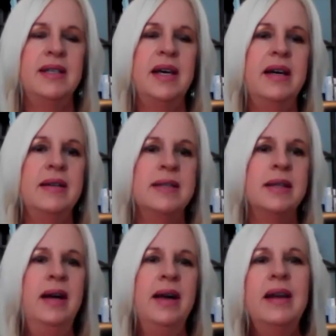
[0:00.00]
and, and
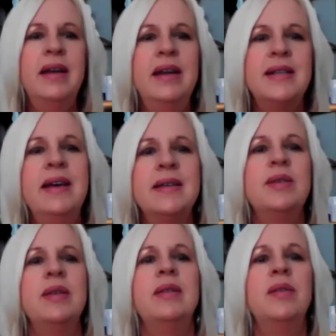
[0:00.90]
it takes the
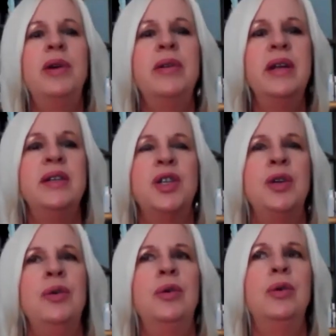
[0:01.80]
ability
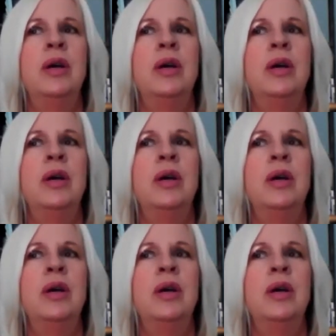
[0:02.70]
to